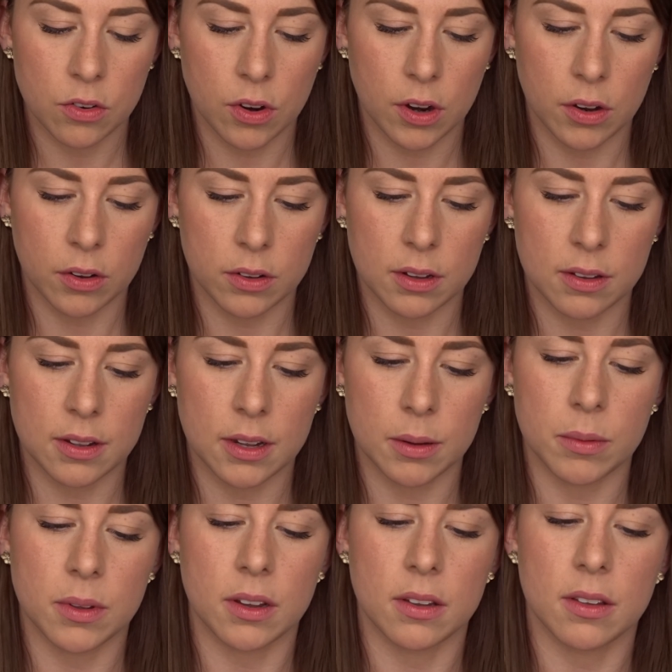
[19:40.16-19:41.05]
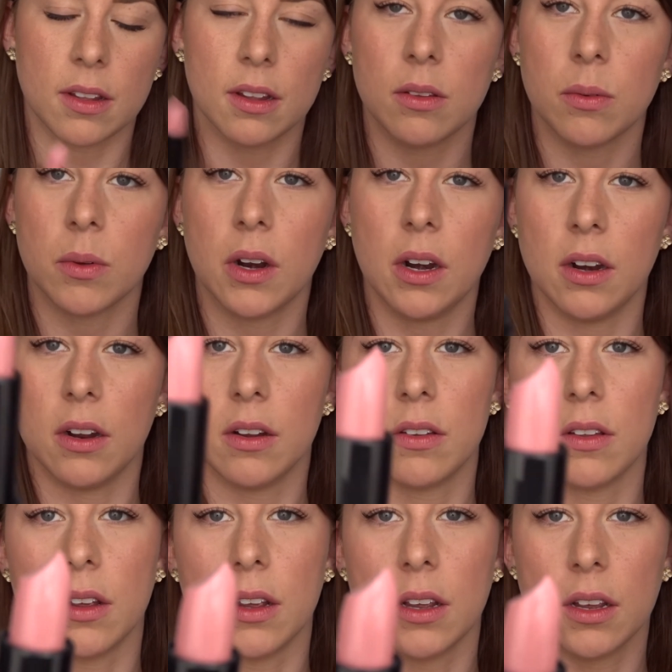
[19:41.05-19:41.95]
Try on this lipstick. So that's what it
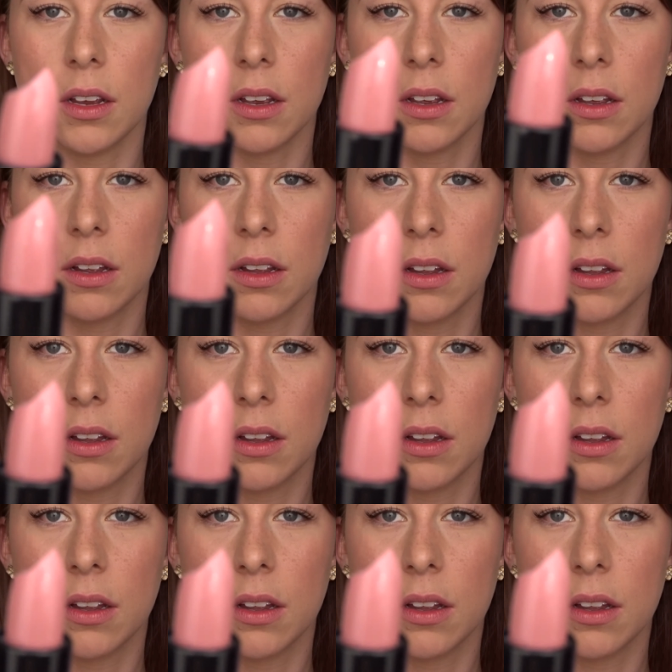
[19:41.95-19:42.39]
looks like.